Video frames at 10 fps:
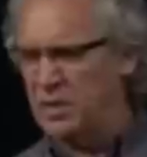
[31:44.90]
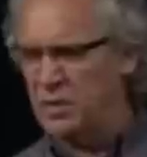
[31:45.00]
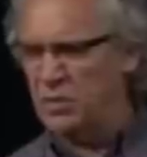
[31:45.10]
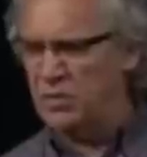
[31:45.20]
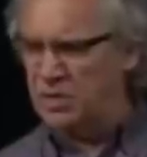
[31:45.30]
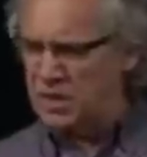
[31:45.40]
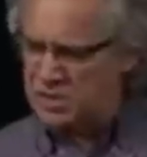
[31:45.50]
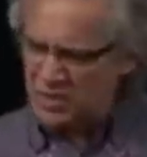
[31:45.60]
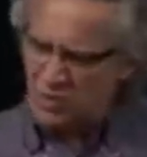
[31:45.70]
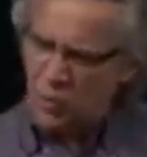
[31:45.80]
that will
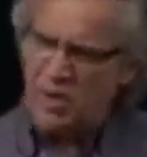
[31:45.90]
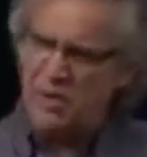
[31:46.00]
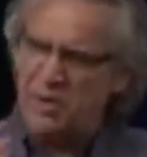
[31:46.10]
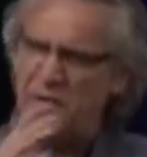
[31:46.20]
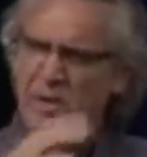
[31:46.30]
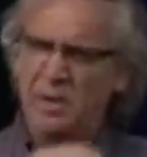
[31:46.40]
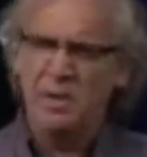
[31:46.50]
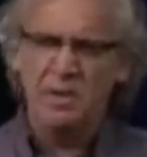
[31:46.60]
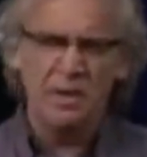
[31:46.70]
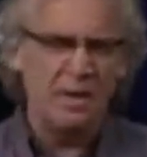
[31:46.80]
gust of wind
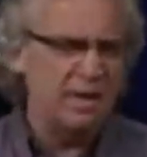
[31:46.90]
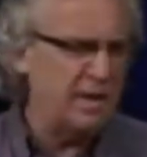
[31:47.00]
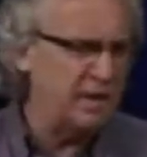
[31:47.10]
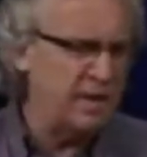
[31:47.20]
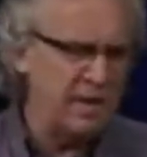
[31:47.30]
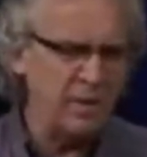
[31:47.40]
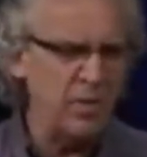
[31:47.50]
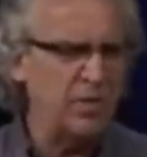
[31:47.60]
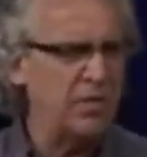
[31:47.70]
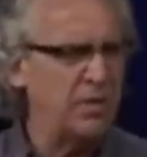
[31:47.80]
that I'll get hit
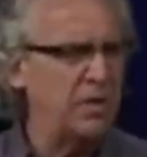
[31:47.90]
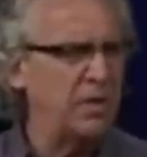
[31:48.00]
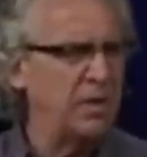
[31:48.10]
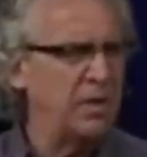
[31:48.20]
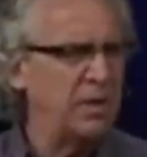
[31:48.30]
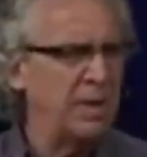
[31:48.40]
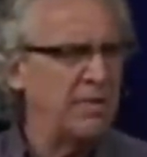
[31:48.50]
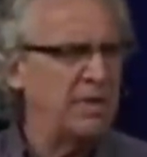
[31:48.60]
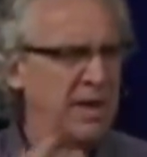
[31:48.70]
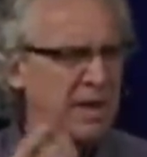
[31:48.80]
with. And I
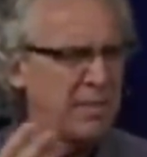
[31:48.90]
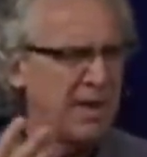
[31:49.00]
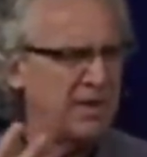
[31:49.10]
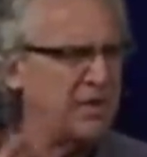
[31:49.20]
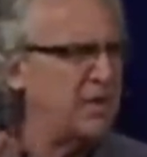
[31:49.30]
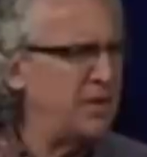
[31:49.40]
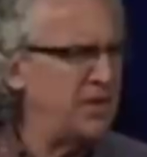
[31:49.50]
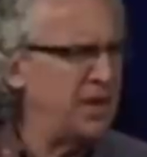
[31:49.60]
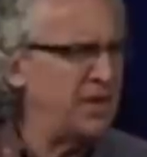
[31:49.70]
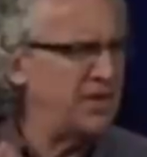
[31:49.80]
mean, not imaginary
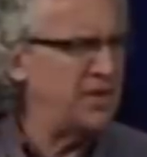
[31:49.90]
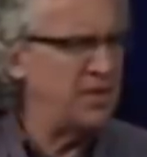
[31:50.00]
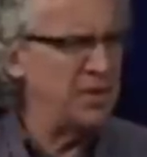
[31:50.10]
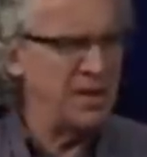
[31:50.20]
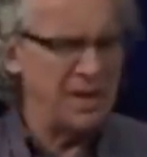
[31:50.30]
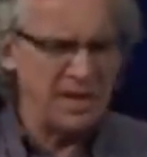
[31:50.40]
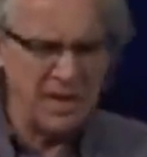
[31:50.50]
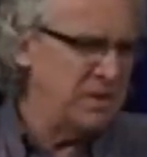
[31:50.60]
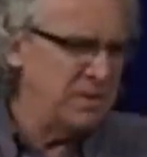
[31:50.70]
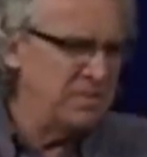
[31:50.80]
things, you know.
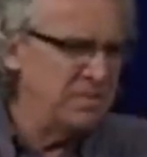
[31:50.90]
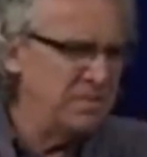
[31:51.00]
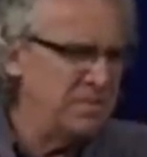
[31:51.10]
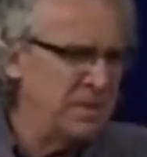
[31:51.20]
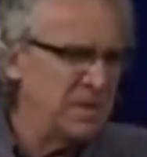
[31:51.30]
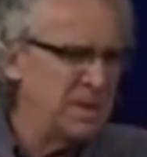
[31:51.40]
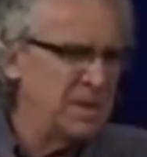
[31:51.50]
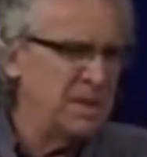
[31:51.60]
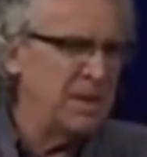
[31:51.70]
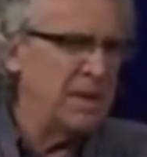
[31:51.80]

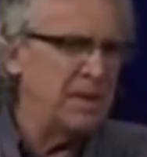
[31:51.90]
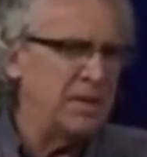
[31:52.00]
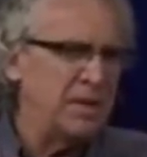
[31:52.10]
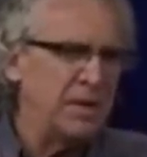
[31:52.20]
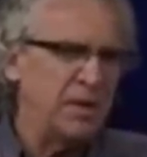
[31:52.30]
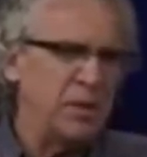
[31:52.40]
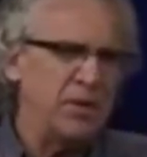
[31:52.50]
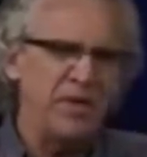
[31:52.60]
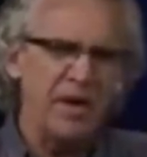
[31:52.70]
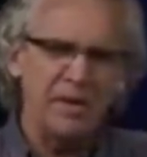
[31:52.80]
And
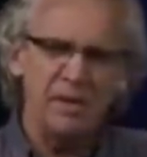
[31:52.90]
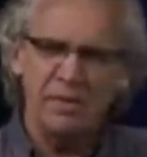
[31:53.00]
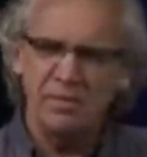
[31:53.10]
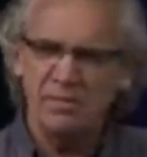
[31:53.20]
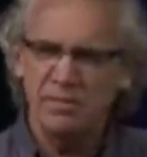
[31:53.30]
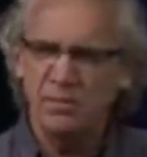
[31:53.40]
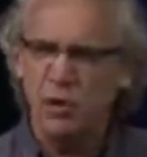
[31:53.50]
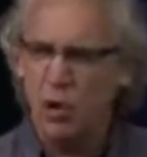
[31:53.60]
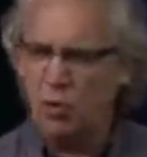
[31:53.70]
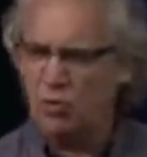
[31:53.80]
we've had
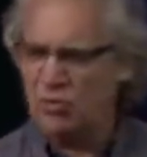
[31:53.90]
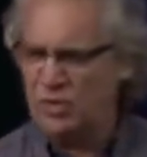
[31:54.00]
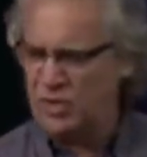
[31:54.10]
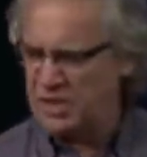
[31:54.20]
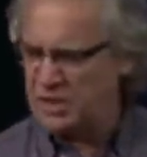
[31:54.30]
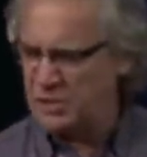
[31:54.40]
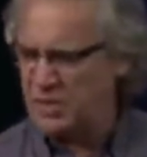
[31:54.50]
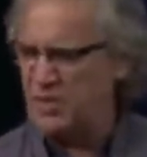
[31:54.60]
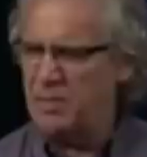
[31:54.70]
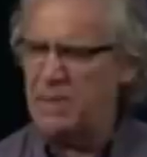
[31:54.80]
gold dust
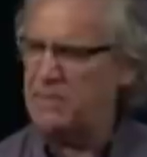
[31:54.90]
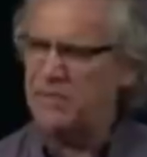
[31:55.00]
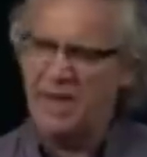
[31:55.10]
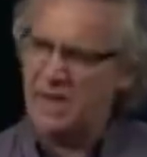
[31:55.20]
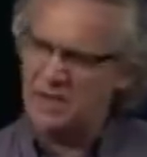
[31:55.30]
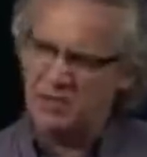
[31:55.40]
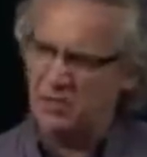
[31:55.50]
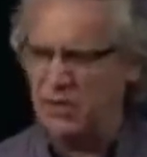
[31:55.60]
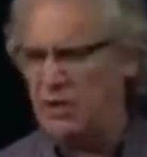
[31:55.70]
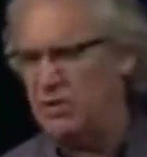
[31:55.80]
appear in people's hands
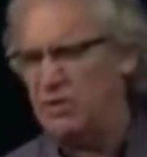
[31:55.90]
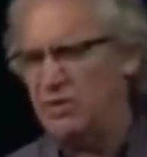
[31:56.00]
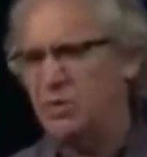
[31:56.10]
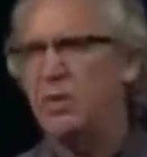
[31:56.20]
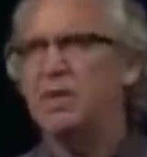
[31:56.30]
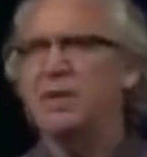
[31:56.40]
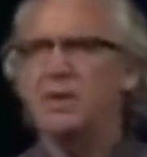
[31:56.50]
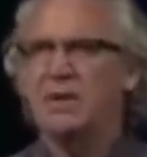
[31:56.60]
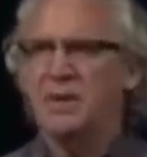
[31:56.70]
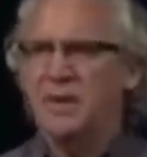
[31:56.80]
for years.
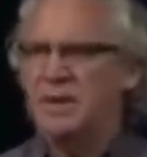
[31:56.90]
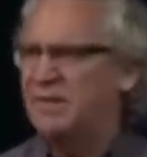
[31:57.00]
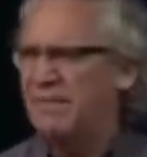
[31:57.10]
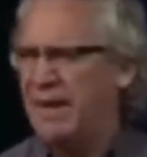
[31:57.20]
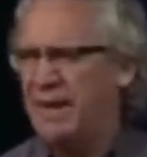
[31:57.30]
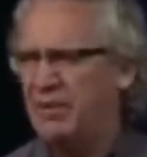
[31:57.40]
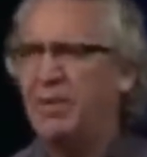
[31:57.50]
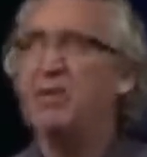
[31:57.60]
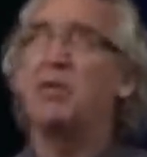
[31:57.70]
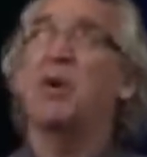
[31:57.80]
I don't
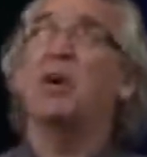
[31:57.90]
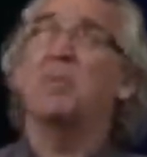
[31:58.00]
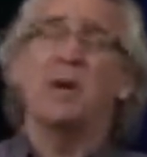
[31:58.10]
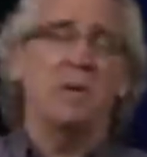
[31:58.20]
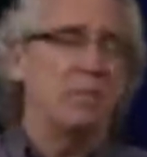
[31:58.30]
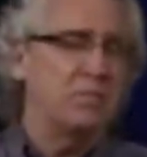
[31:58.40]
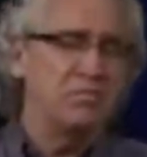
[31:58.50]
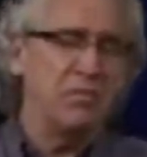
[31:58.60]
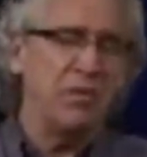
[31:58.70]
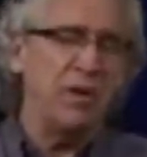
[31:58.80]
ever talk about it, but
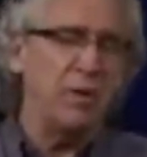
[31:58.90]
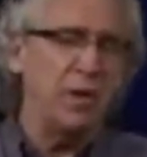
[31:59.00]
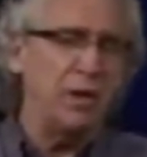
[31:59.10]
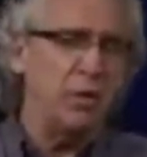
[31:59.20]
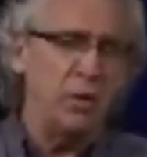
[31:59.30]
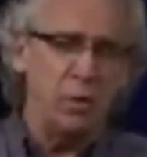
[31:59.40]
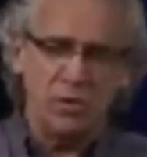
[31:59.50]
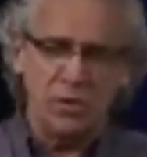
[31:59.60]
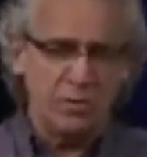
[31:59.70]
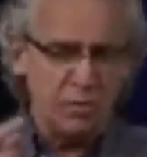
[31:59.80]
frequently during
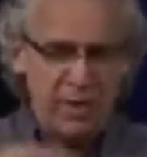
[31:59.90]
worship,